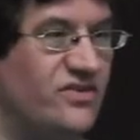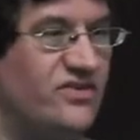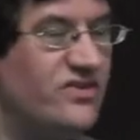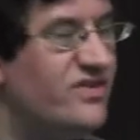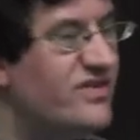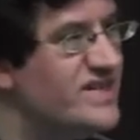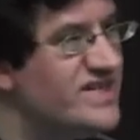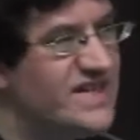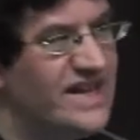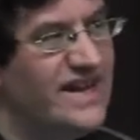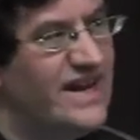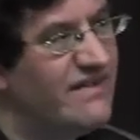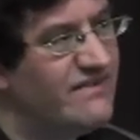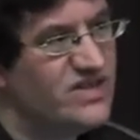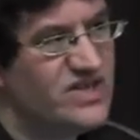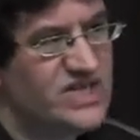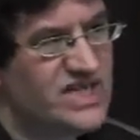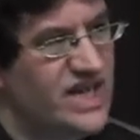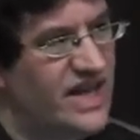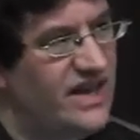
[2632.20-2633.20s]
Notice I
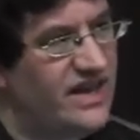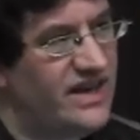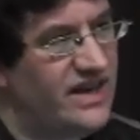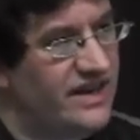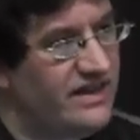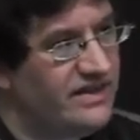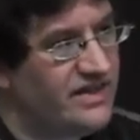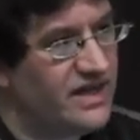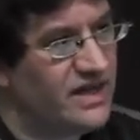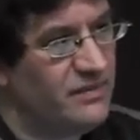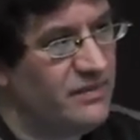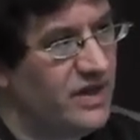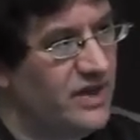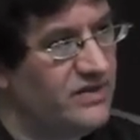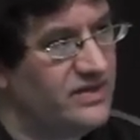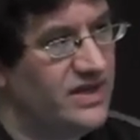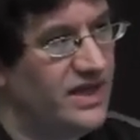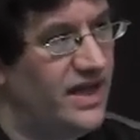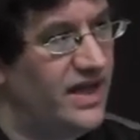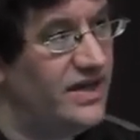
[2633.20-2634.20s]
never said anything
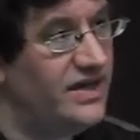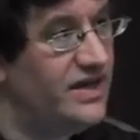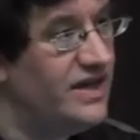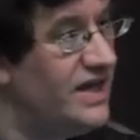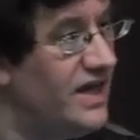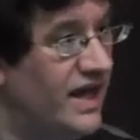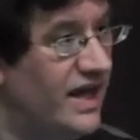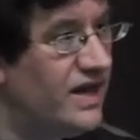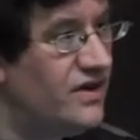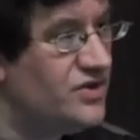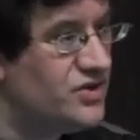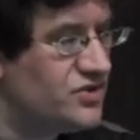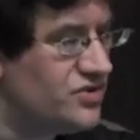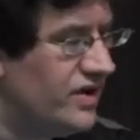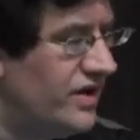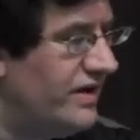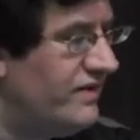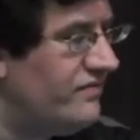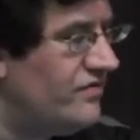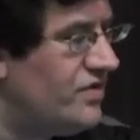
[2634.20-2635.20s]
about that. And I was
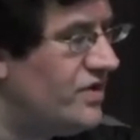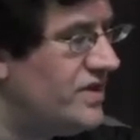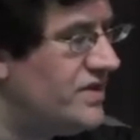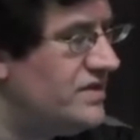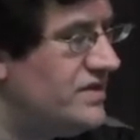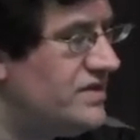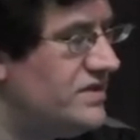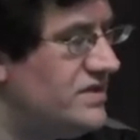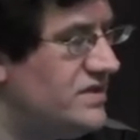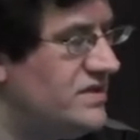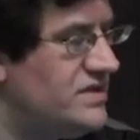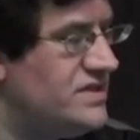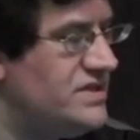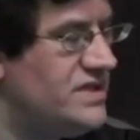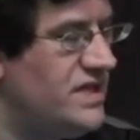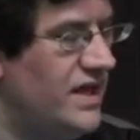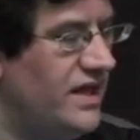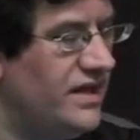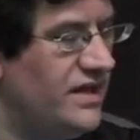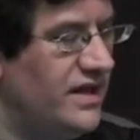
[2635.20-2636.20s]
trying to avoid
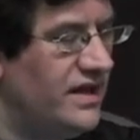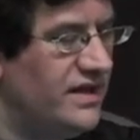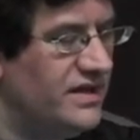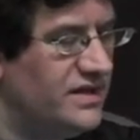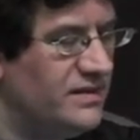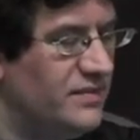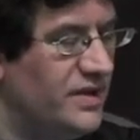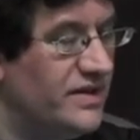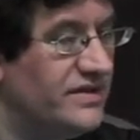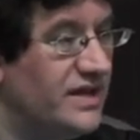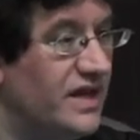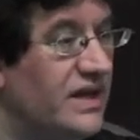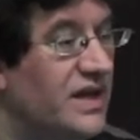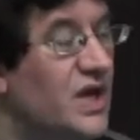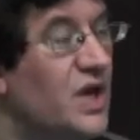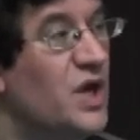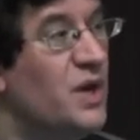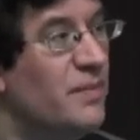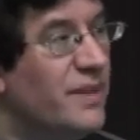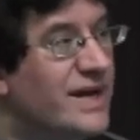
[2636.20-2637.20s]
saying anything about that.
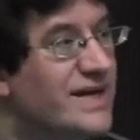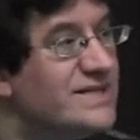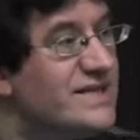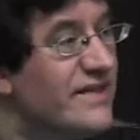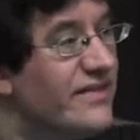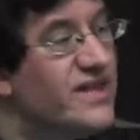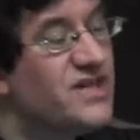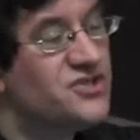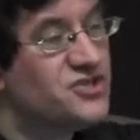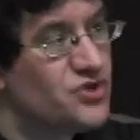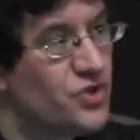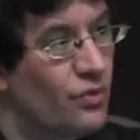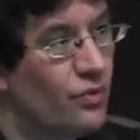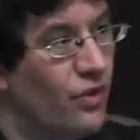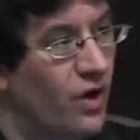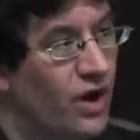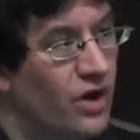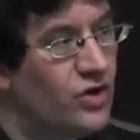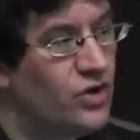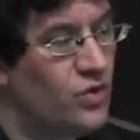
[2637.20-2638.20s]
Because I think it's the
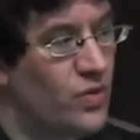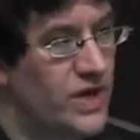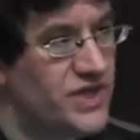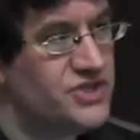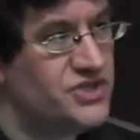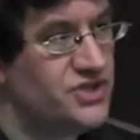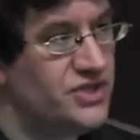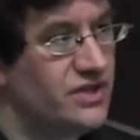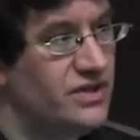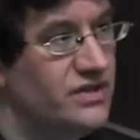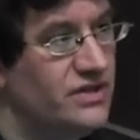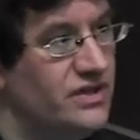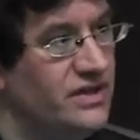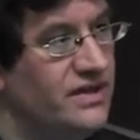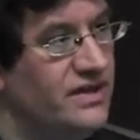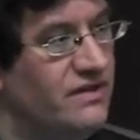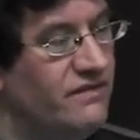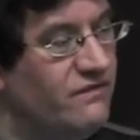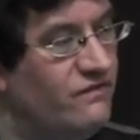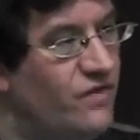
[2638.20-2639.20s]
wrong question.
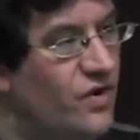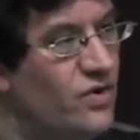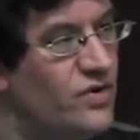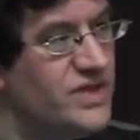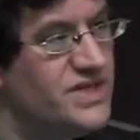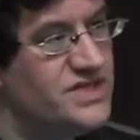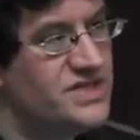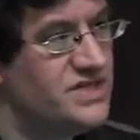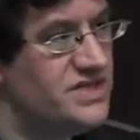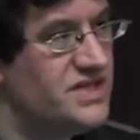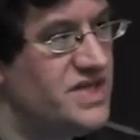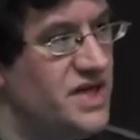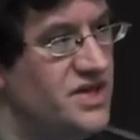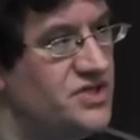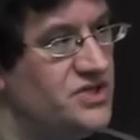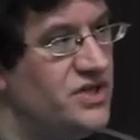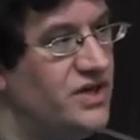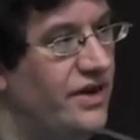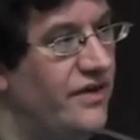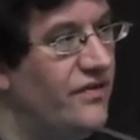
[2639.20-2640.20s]
Focus
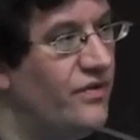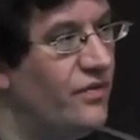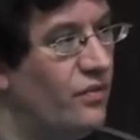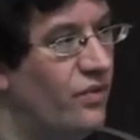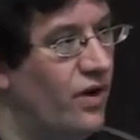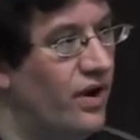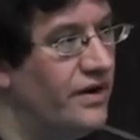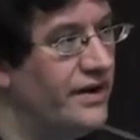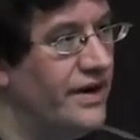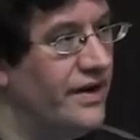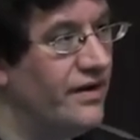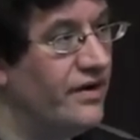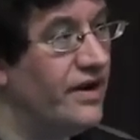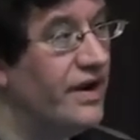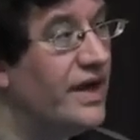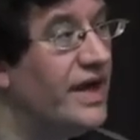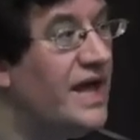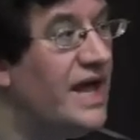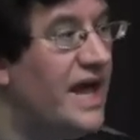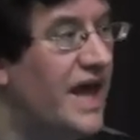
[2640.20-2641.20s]
attention on the wrong
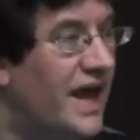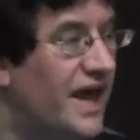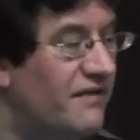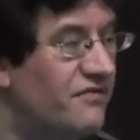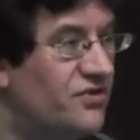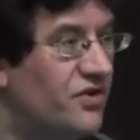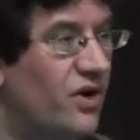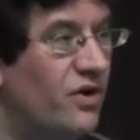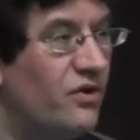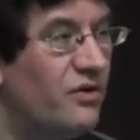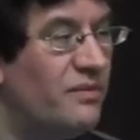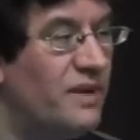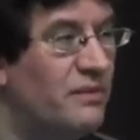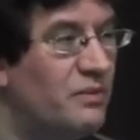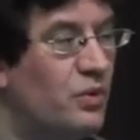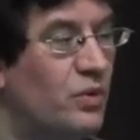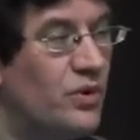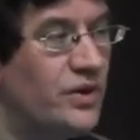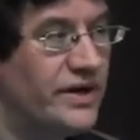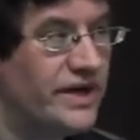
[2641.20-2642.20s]
area. After all,
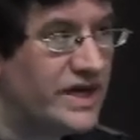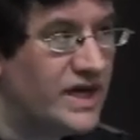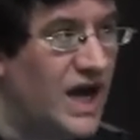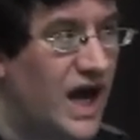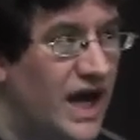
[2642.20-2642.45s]
remember, we're in a